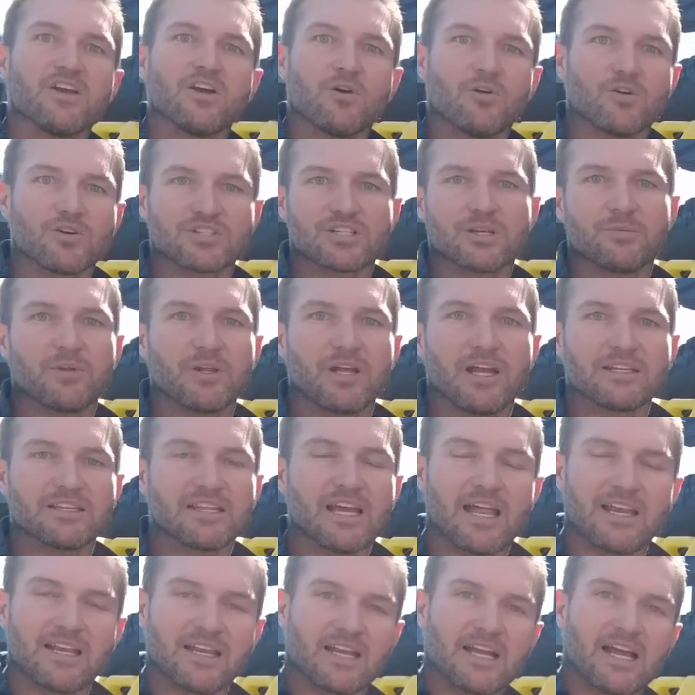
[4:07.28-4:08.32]
or something like
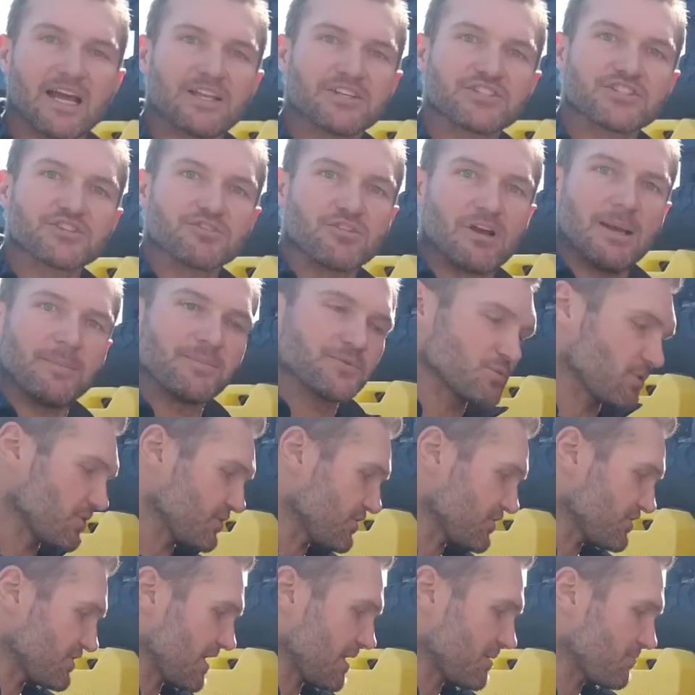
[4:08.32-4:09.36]
that, and it kind of scrapes, well,
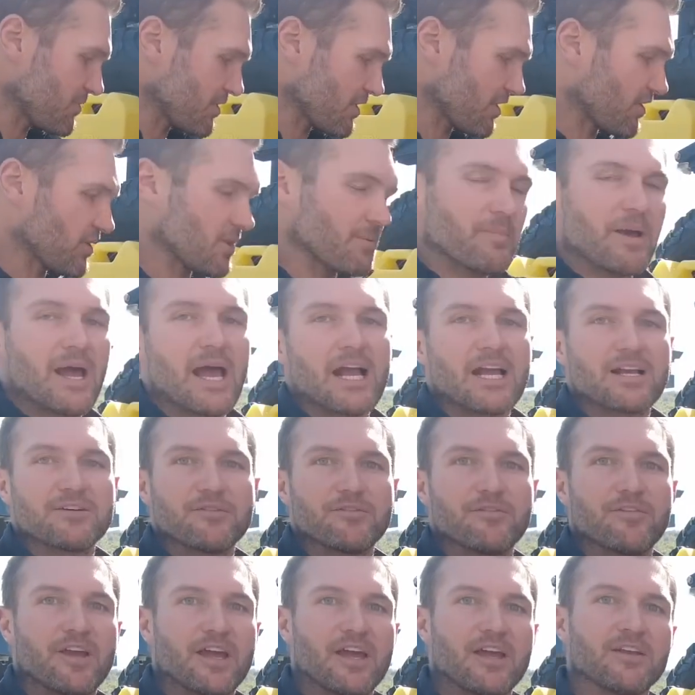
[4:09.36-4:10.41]
it's the same thing on the back of a
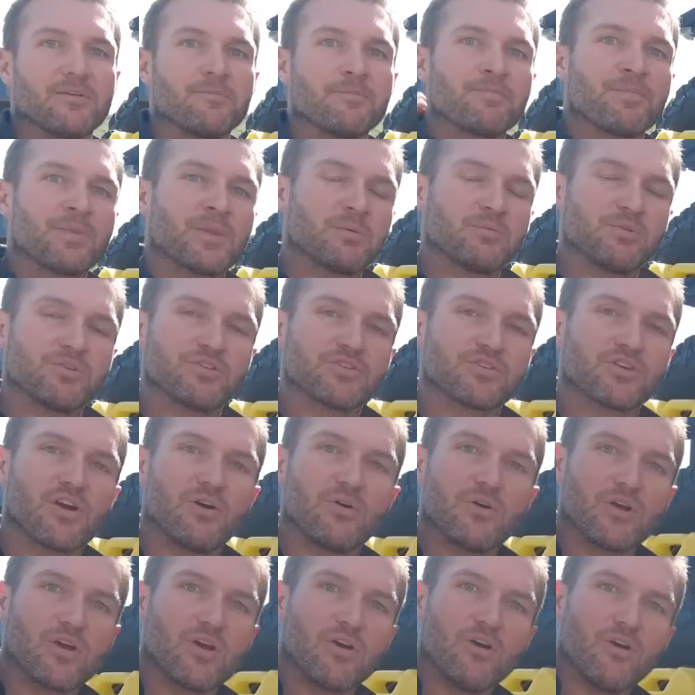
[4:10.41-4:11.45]
van. When you're
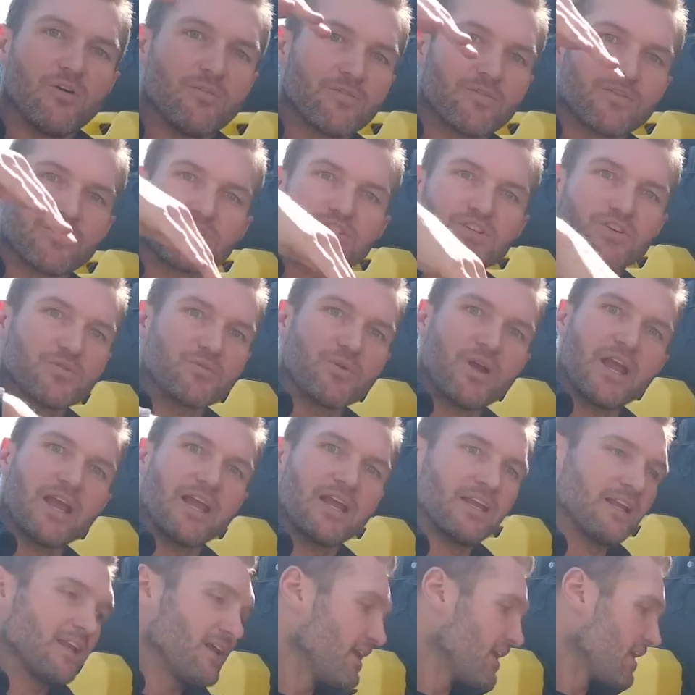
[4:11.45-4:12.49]
going over
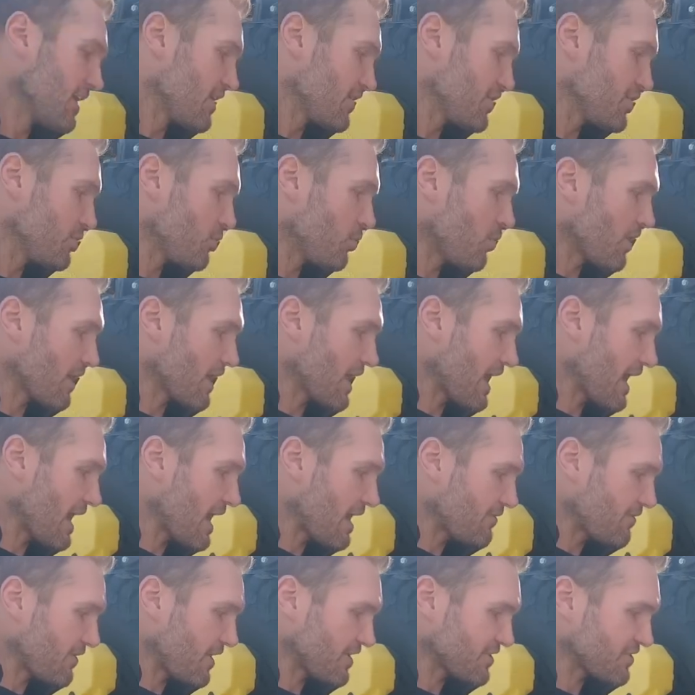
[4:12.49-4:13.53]
terrain, you want to
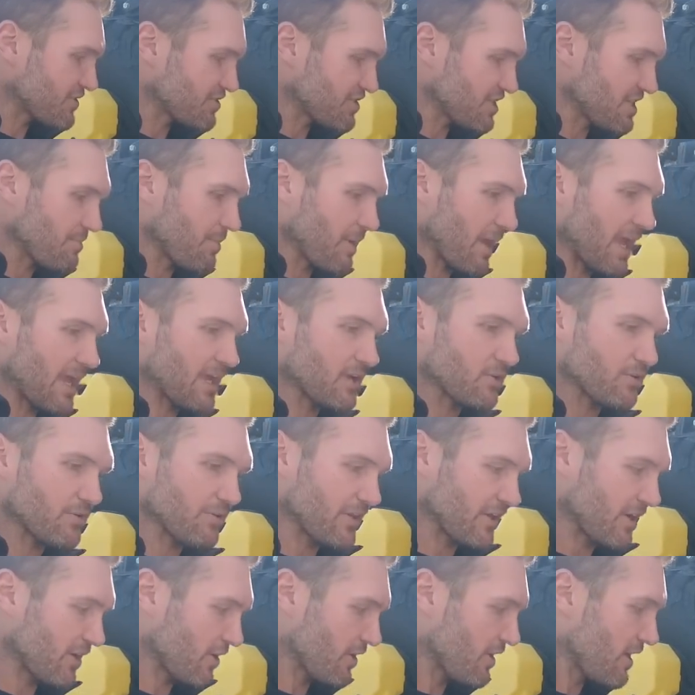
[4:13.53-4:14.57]
have a steep angle
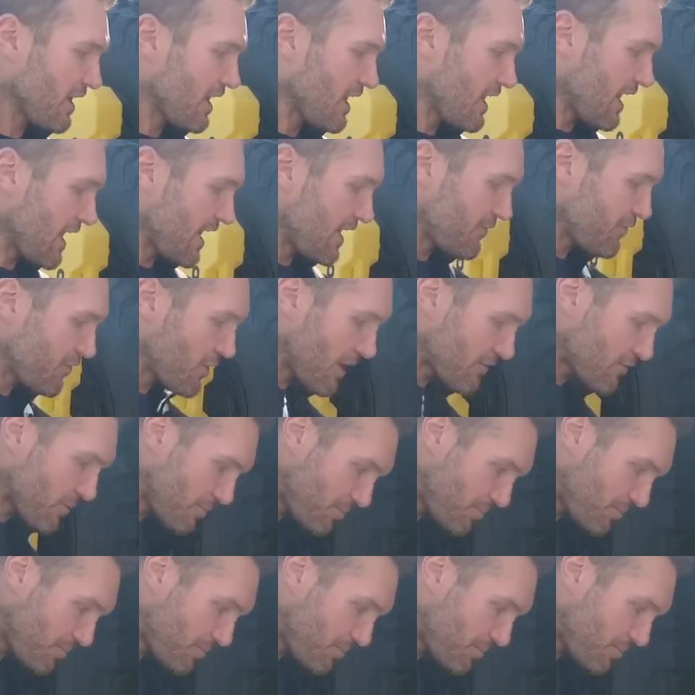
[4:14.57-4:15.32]
there, and if you have a